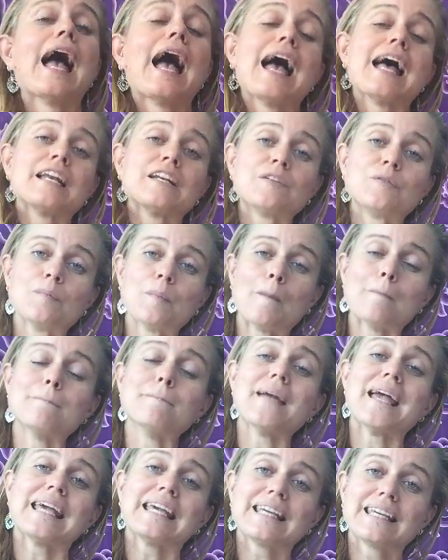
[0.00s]
and
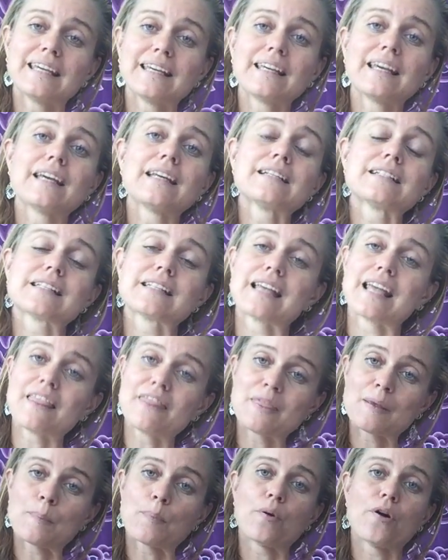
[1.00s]
making it
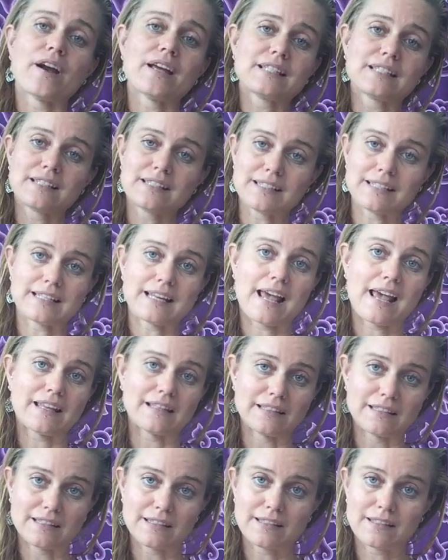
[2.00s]
in the present
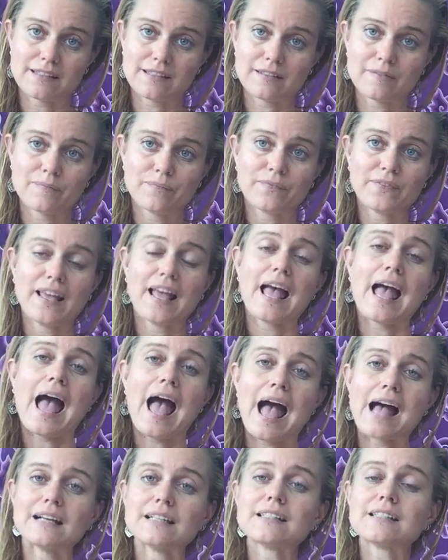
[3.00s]
tense.
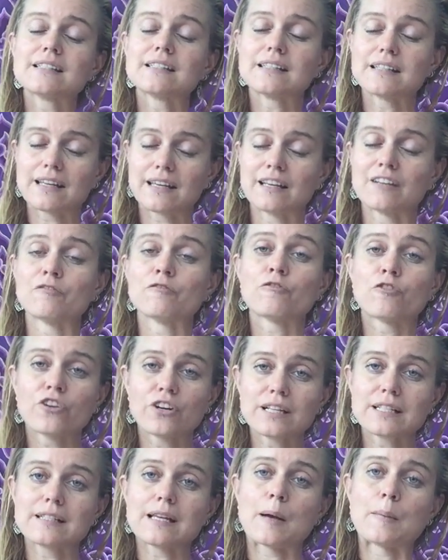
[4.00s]
As in, for
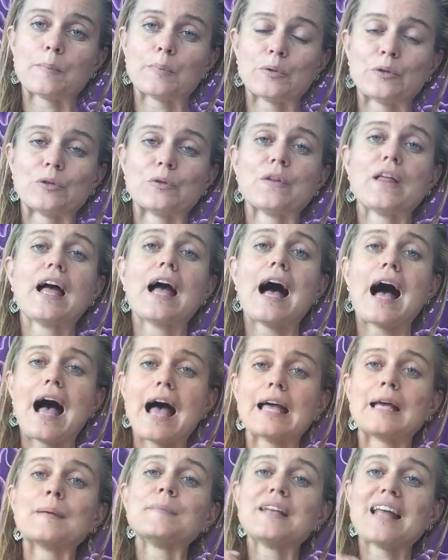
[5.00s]
example,
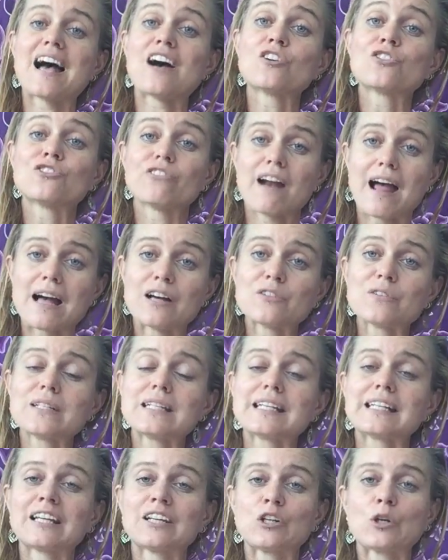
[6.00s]
I am now
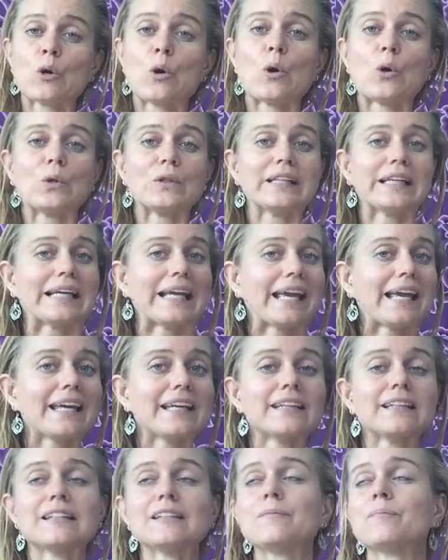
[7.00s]
grounding and calling
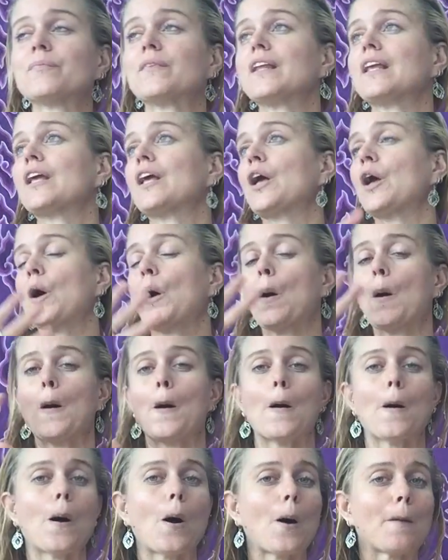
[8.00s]
in
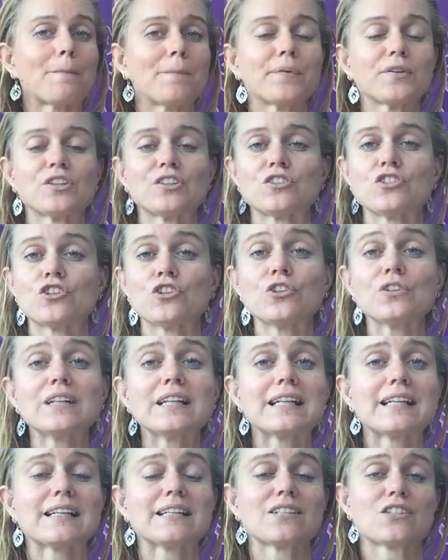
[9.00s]

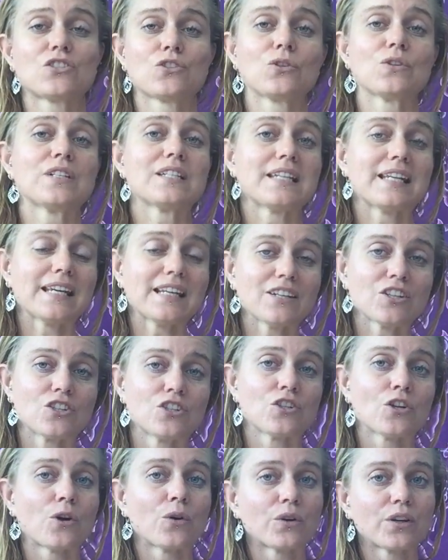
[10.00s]
opportunities to
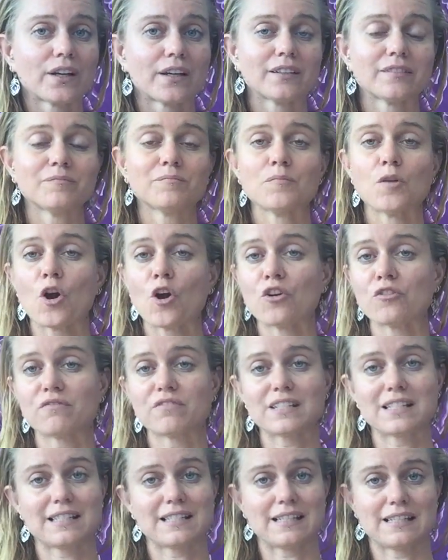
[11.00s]
teach yoga
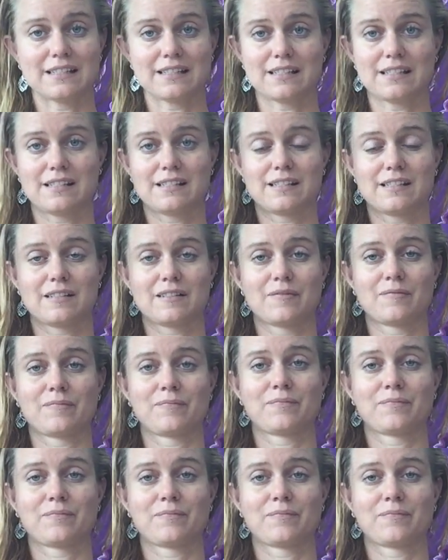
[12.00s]
overseas.